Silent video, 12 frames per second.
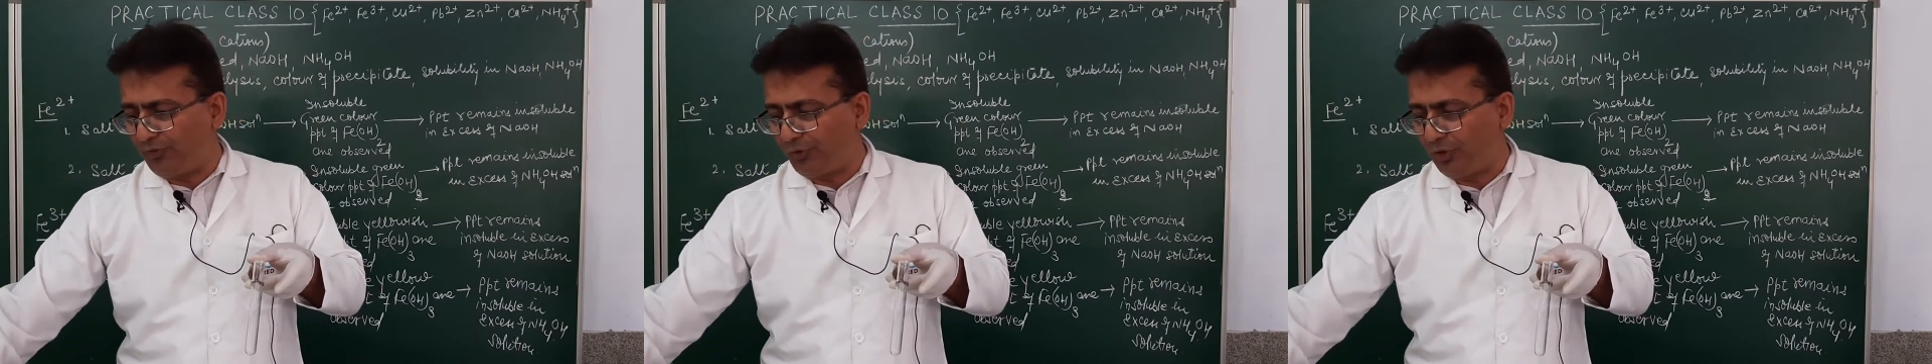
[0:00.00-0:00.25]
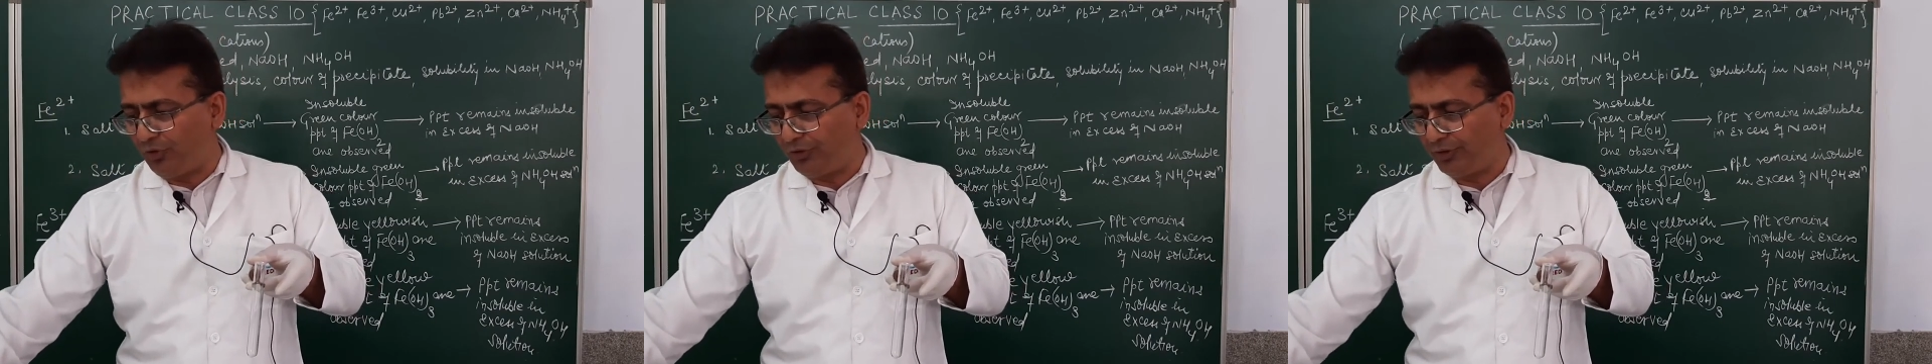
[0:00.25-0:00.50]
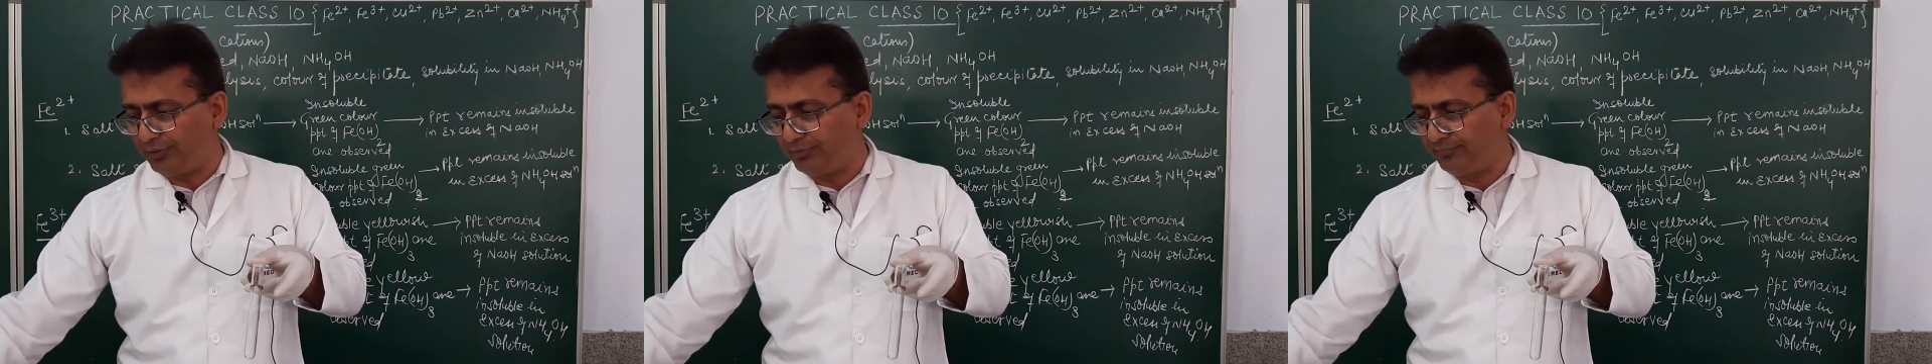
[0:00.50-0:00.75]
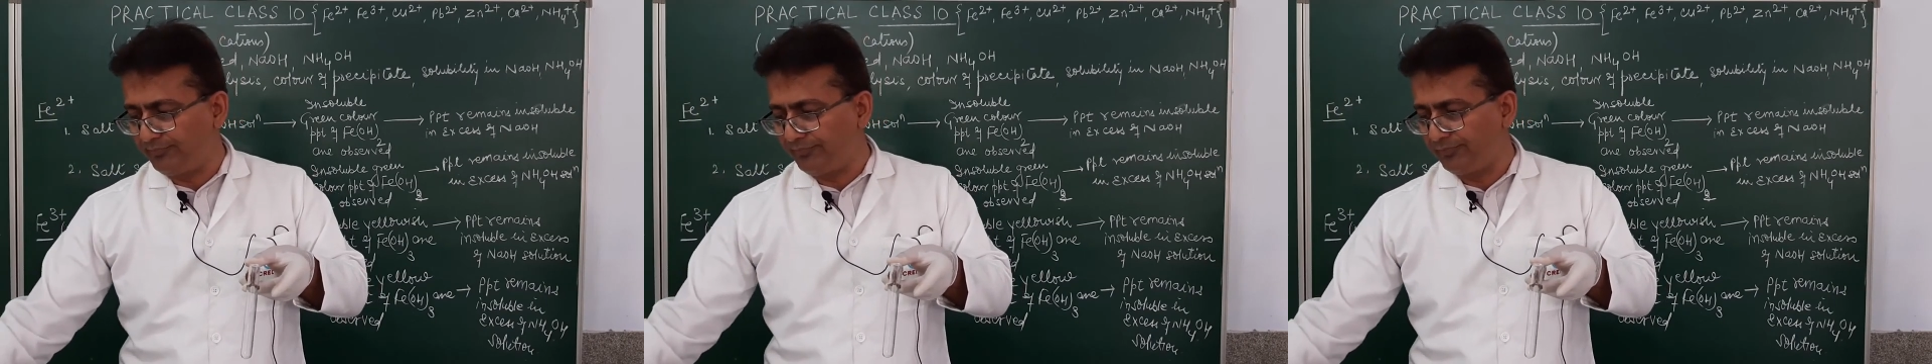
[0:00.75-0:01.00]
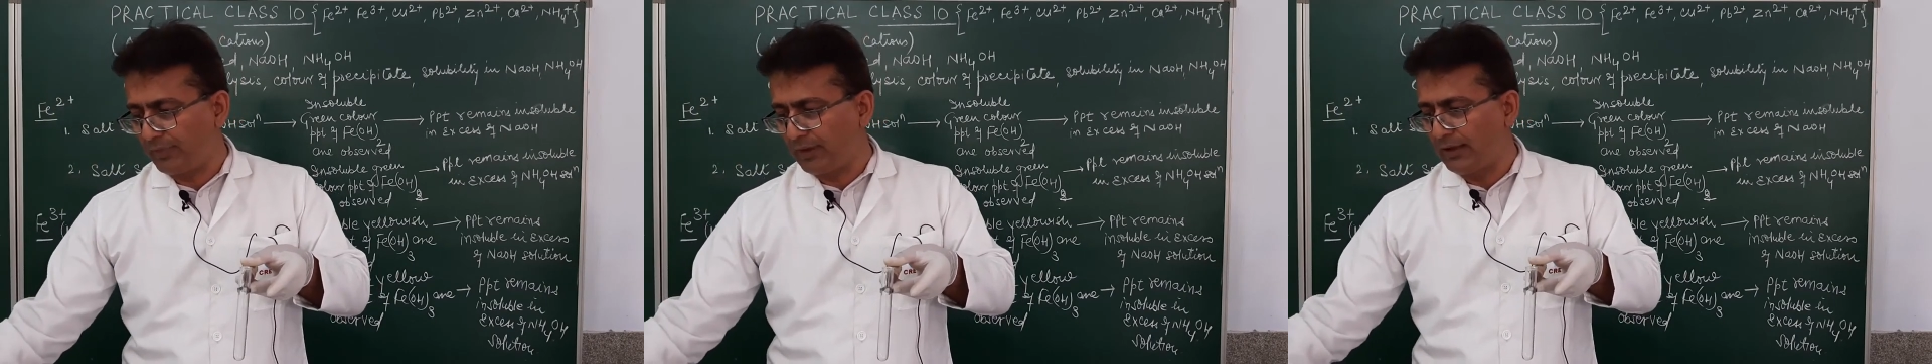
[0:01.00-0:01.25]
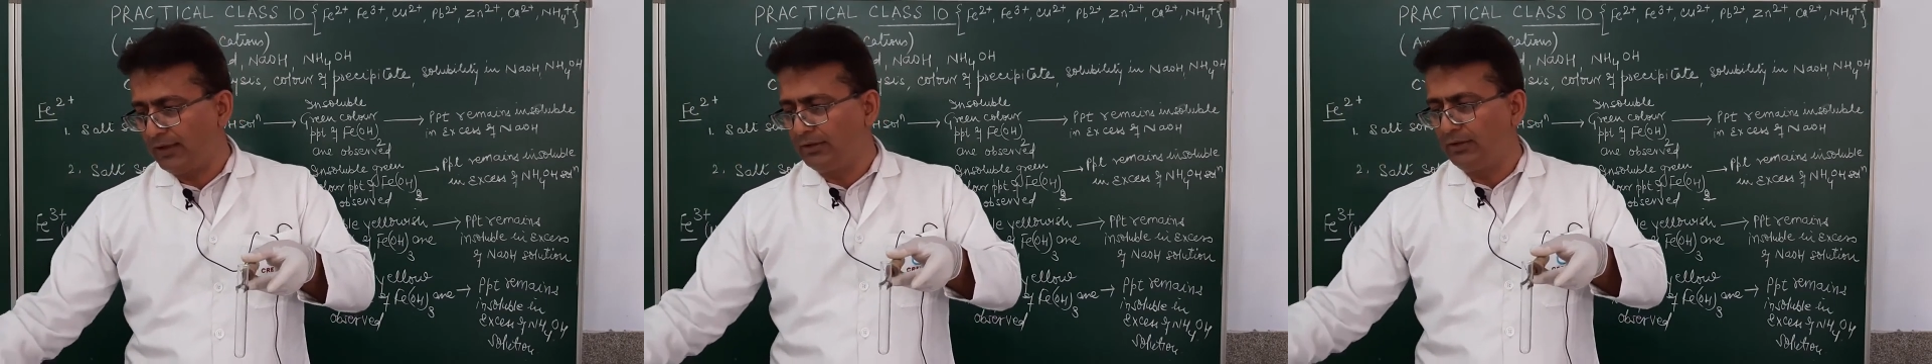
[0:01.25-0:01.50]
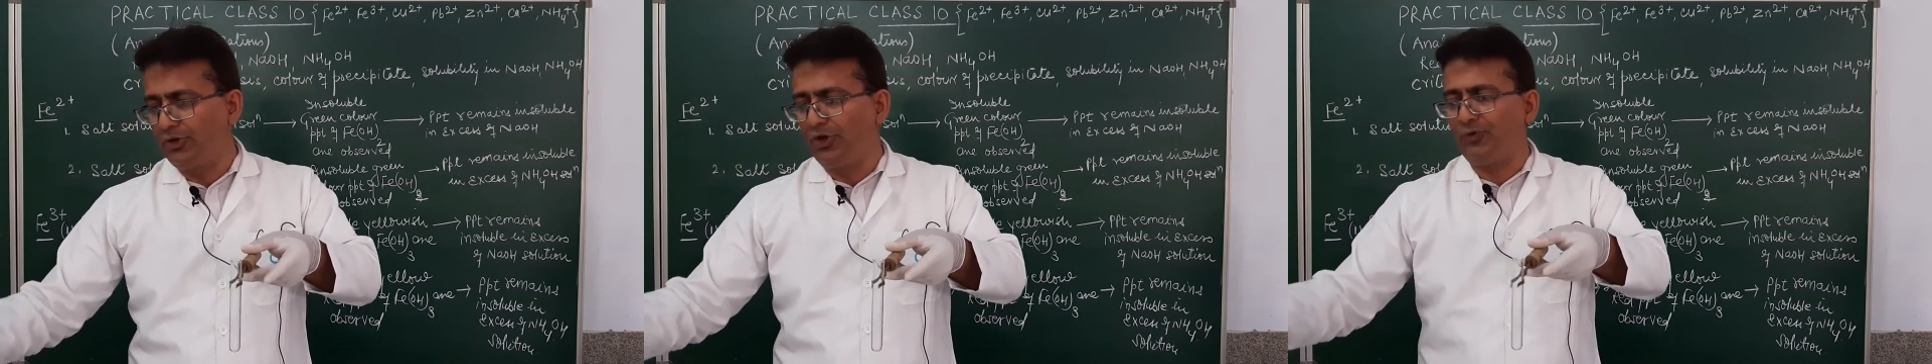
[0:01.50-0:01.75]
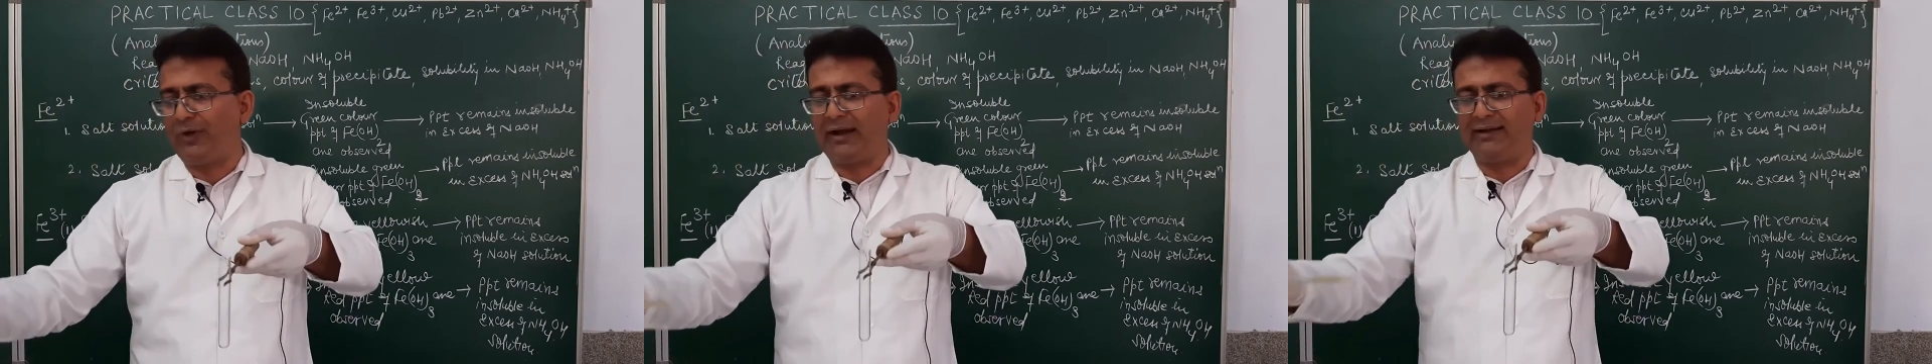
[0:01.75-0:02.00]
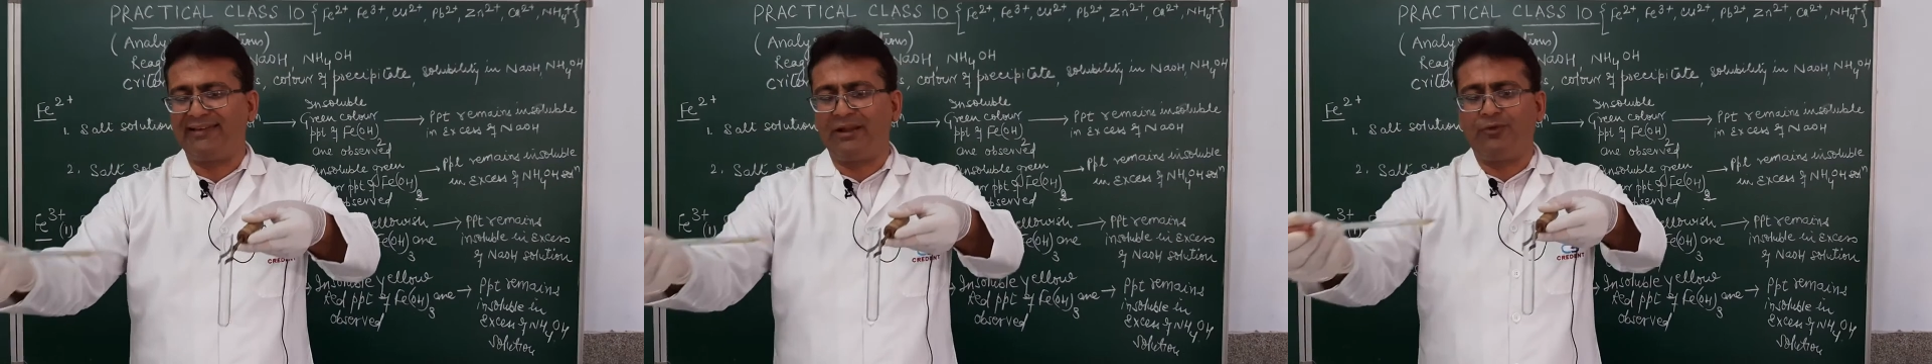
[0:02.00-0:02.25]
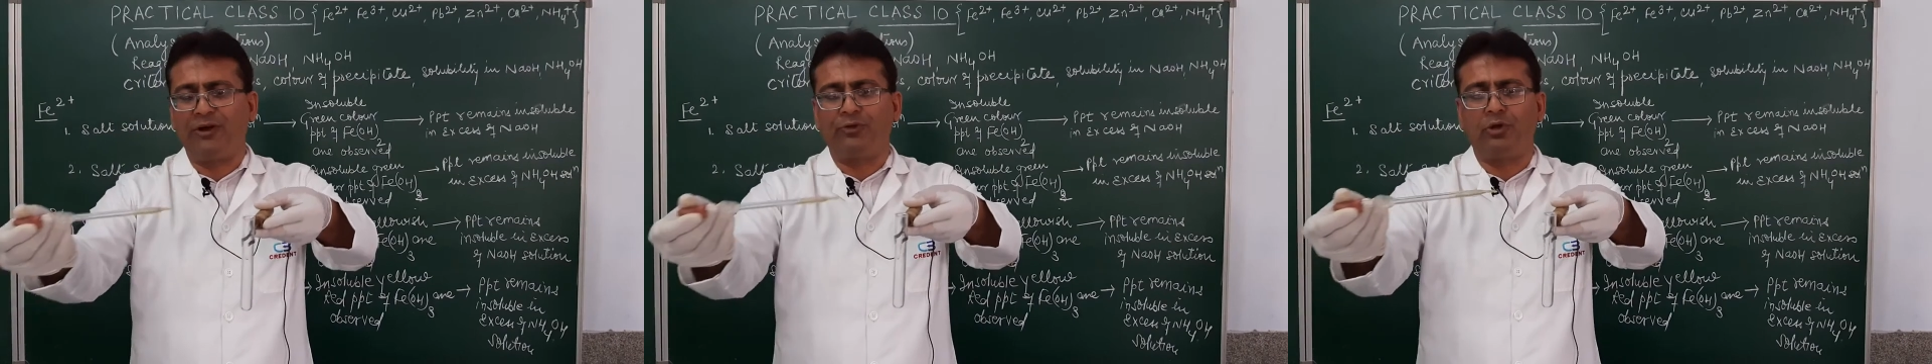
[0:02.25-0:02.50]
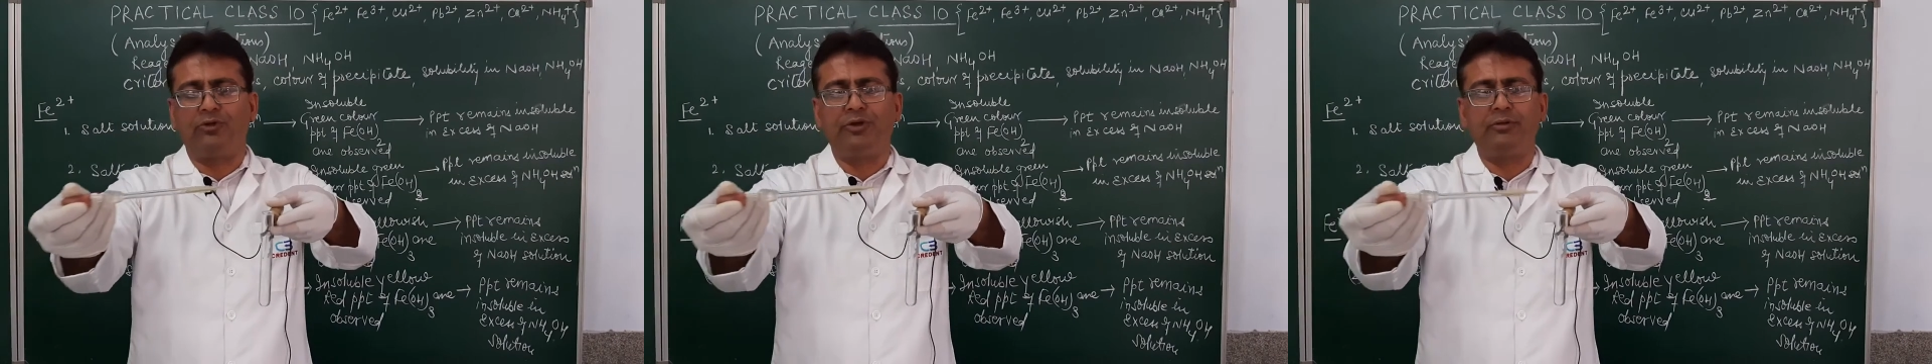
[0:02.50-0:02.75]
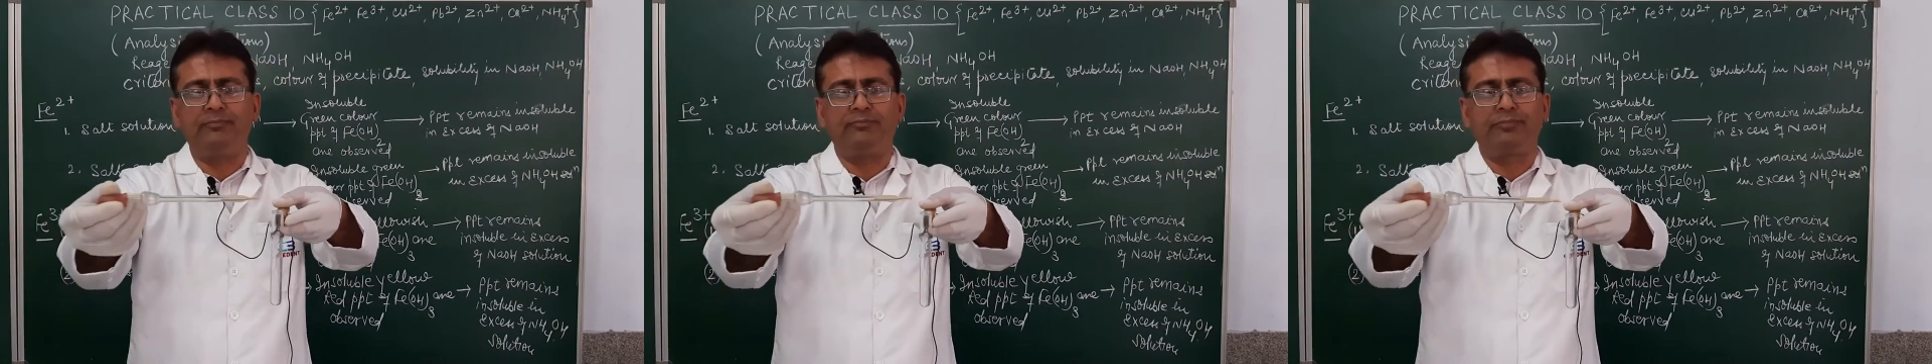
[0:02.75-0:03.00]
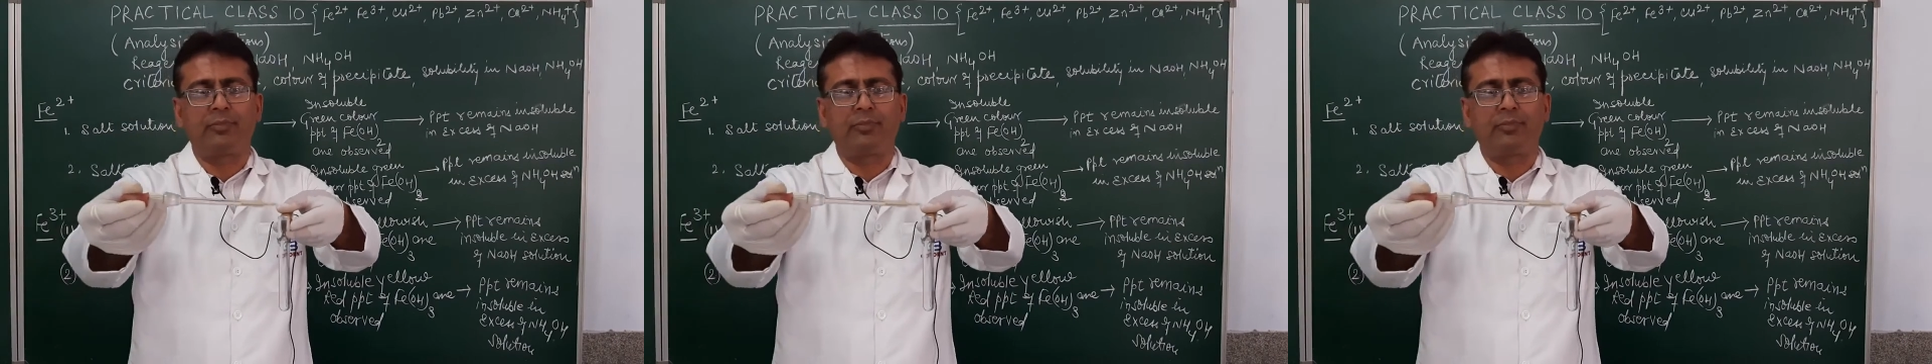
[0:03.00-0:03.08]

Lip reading: solution. This is ferrous sulfate solution.